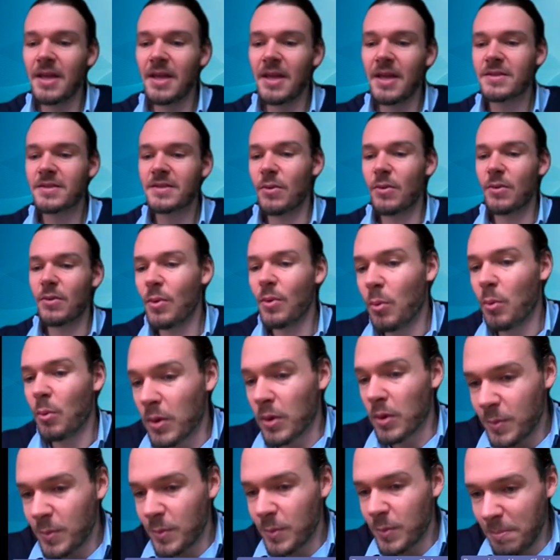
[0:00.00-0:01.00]
So
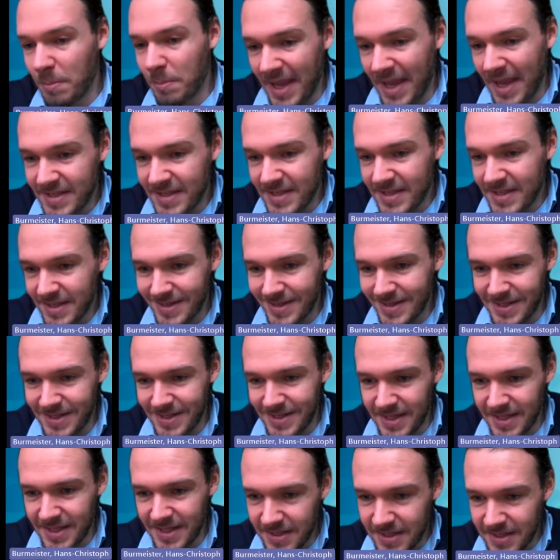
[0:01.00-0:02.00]
what we
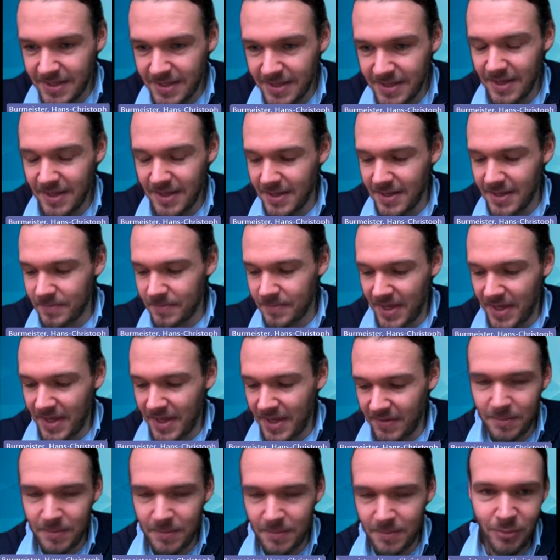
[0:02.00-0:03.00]
basically did
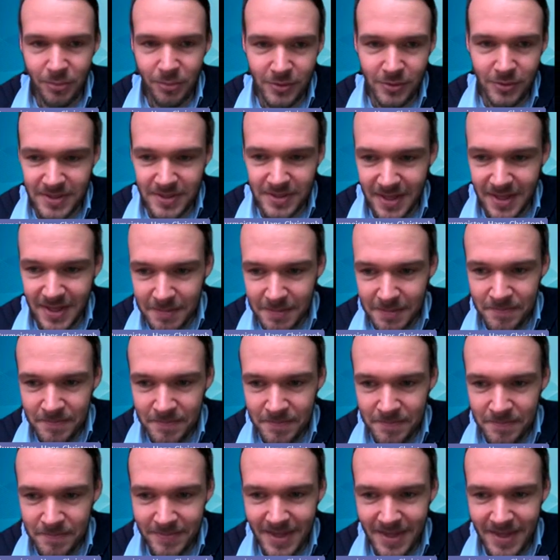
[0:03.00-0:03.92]
at that point in time,